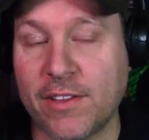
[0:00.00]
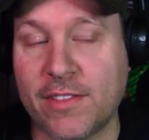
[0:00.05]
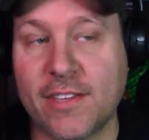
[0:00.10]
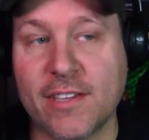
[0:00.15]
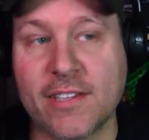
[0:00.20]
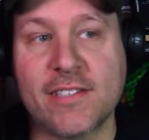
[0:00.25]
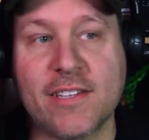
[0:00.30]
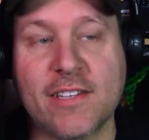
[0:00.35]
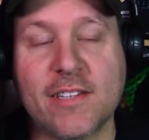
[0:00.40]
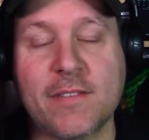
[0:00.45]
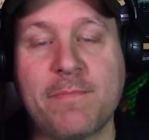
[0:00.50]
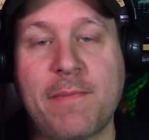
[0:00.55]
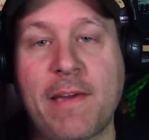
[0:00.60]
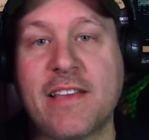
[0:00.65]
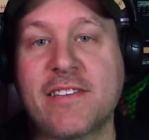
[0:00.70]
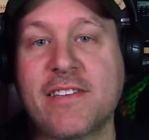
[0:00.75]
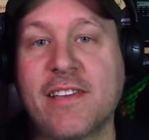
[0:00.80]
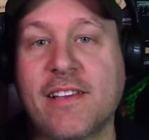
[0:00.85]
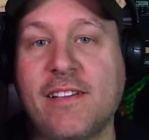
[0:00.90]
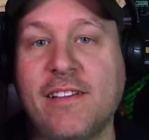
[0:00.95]
This is
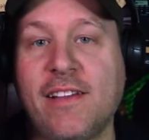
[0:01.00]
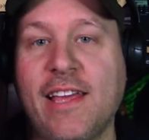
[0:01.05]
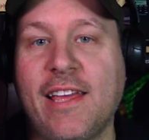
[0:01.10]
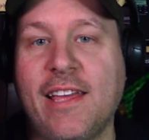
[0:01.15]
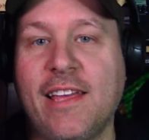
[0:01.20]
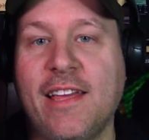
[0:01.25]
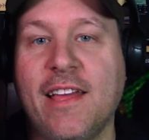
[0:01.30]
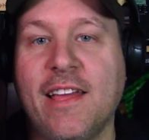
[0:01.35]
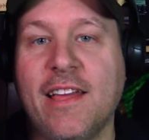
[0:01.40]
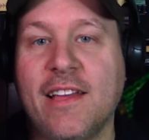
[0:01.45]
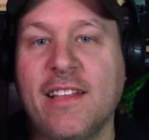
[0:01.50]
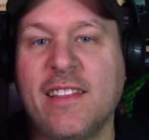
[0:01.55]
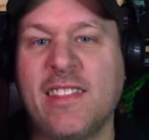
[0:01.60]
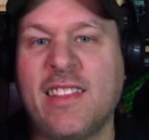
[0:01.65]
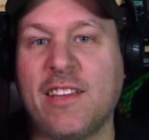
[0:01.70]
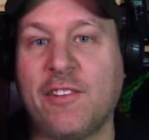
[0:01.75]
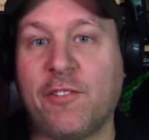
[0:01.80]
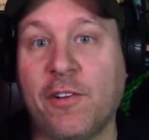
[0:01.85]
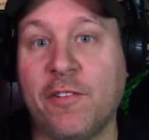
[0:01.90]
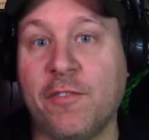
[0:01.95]
basically
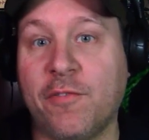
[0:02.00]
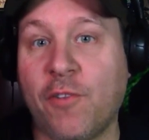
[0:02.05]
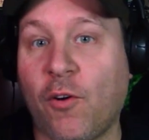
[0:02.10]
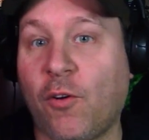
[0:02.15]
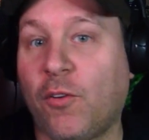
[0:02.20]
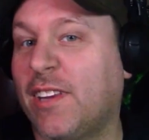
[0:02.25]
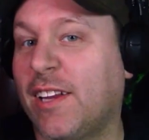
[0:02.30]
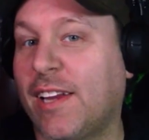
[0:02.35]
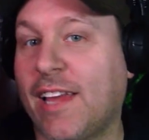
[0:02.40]
the revolt